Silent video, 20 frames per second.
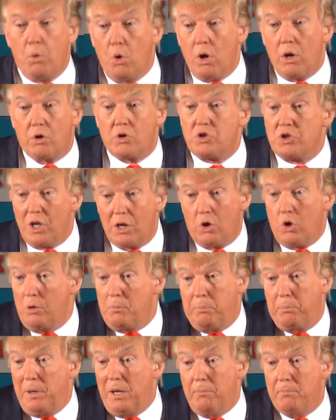borders. They
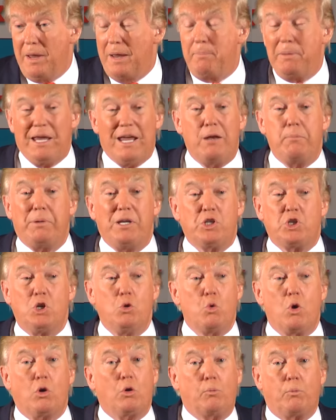could be. Maybe NBC
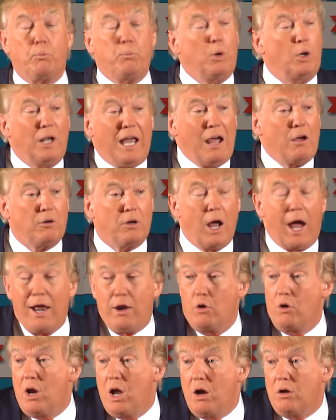will pull out. I
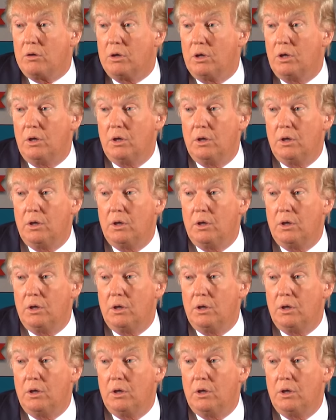don't know.